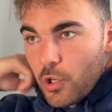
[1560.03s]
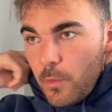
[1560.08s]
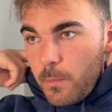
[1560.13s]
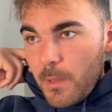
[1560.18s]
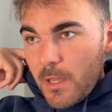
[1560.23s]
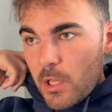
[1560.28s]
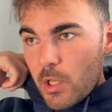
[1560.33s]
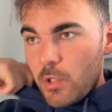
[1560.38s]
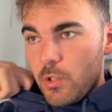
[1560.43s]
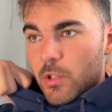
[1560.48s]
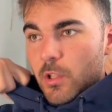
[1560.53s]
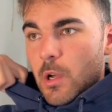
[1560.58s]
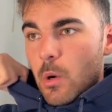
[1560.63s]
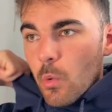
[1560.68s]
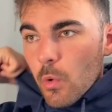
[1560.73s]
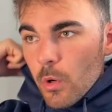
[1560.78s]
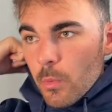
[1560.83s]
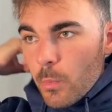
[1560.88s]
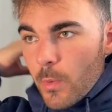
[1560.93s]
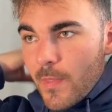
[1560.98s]
good to go
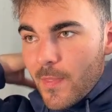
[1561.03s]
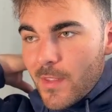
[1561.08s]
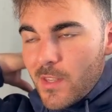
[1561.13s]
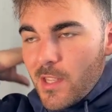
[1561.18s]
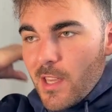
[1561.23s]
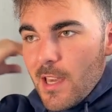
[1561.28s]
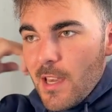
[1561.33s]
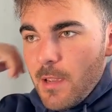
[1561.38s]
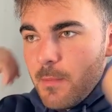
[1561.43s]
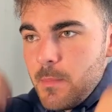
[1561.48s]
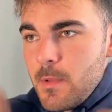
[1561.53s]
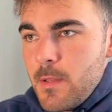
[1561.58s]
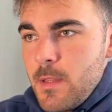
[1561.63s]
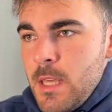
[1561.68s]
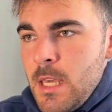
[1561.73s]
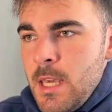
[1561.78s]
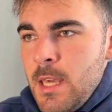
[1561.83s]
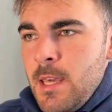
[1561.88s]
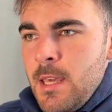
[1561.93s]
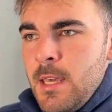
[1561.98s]
on and win this game.
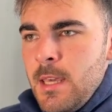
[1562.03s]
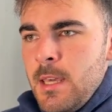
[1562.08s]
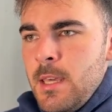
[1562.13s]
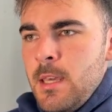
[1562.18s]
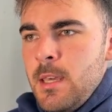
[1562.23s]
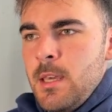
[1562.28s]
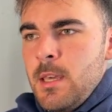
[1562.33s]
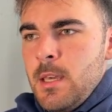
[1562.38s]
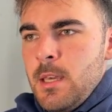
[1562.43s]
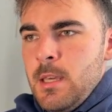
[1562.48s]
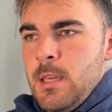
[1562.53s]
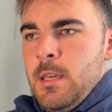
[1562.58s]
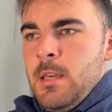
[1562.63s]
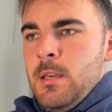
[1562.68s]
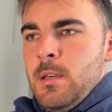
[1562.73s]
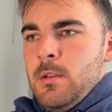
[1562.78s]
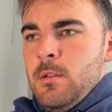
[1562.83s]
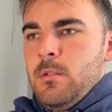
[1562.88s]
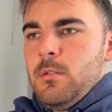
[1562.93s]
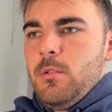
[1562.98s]

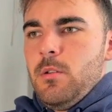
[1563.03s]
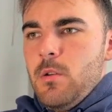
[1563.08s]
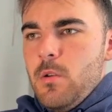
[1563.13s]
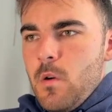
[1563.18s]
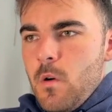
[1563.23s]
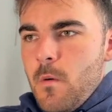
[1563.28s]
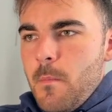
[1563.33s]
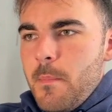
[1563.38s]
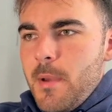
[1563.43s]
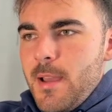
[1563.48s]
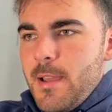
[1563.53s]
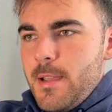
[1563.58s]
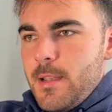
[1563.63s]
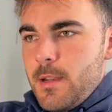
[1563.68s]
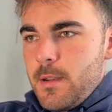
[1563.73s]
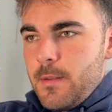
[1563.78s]
Oh, man.